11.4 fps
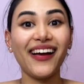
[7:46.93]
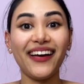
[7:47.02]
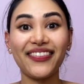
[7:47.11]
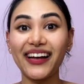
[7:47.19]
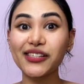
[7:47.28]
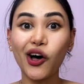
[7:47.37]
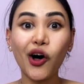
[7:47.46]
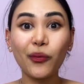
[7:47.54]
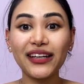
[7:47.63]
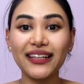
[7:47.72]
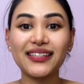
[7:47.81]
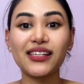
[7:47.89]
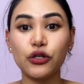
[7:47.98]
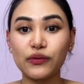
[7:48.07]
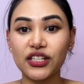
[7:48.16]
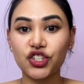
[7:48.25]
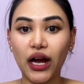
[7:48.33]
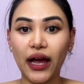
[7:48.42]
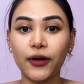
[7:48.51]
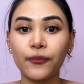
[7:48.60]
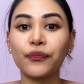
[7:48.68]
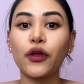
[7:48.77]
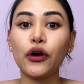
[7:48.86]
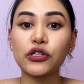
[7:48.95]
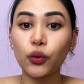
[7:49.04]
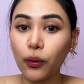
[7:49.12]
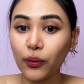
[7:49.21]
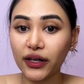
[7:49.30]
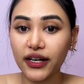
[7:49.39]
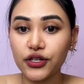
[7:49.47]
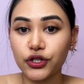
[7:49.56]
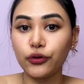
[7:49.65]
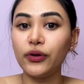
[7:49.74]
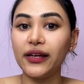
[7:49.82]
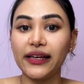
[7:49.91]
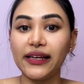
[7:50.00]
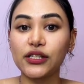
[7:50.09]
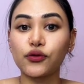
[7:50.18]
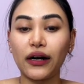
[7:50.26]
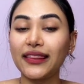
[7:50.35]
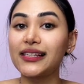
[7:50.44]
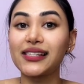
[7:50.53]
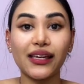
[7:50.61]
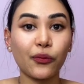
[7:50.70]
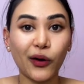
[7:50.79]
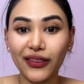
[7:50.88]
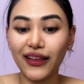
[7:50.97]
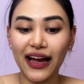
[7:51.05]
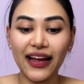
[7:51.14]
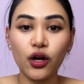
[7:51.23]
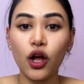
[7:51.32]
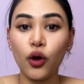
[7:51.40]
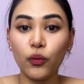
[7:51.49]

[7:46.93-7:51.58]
And that's all we need to do to check. So what we're going to do is write this in one line.